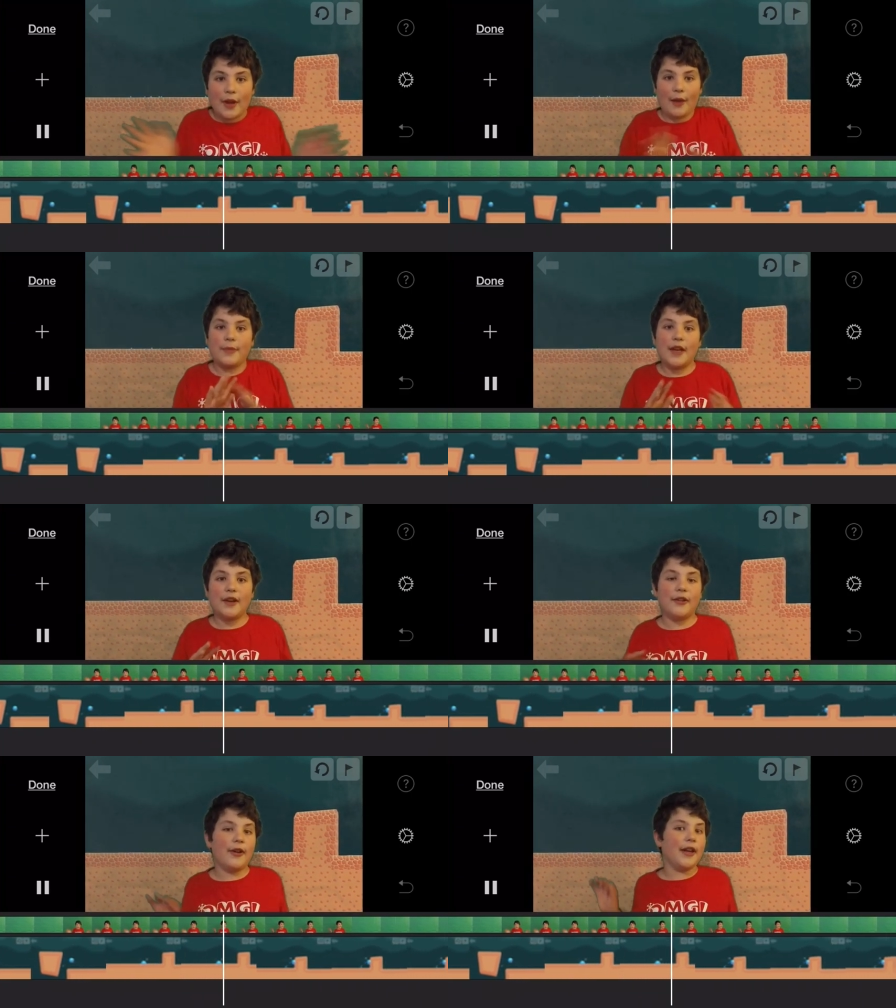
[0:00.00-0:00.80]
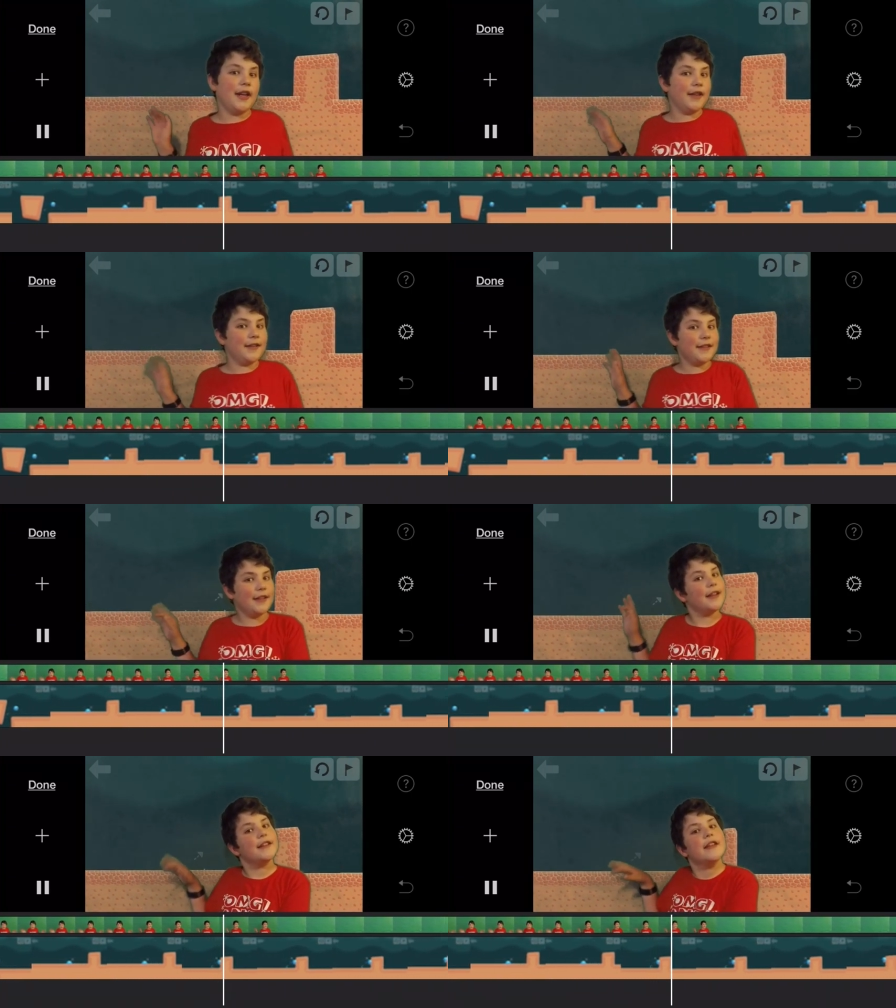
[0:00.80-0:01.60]
I'm the editor. I can't
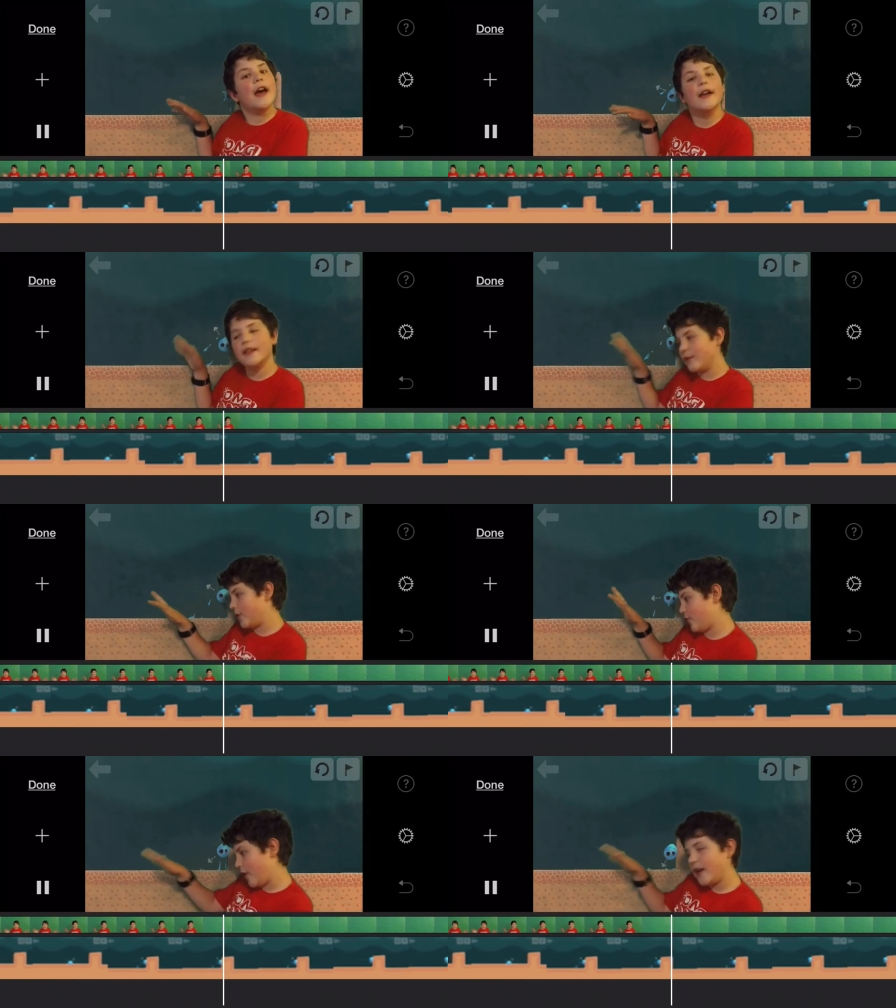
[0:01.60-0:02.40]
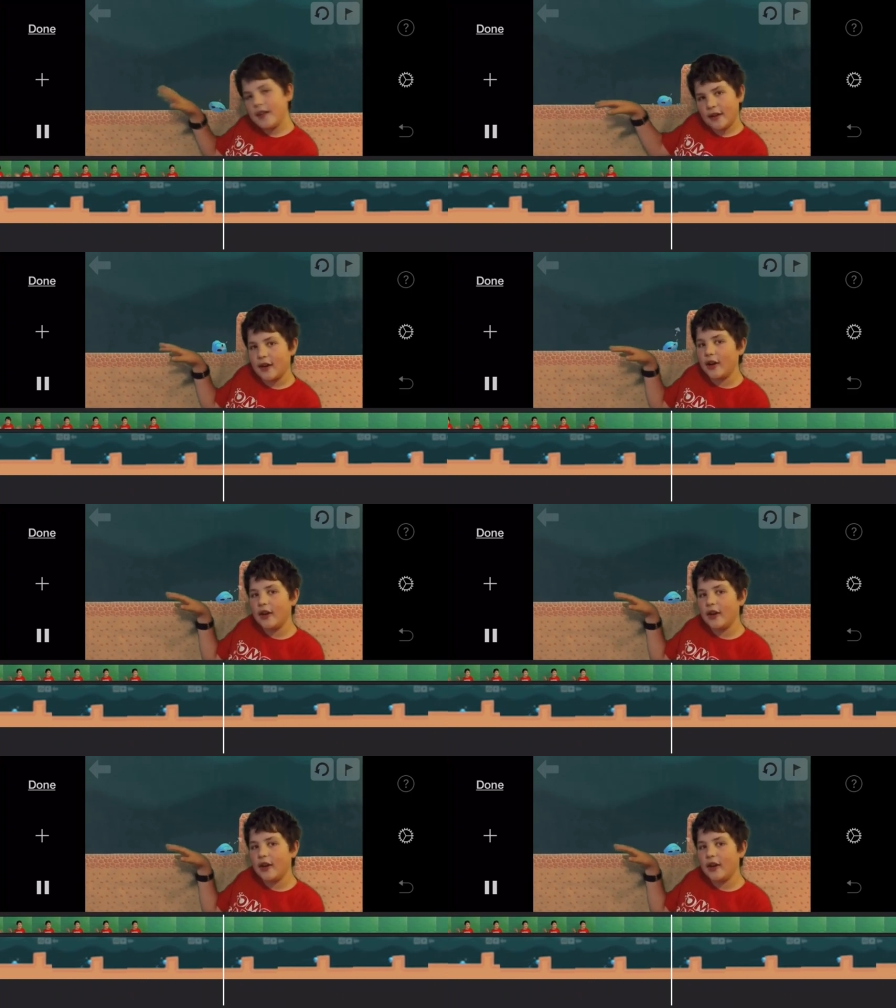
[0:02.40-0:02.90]
see exactly what's right here.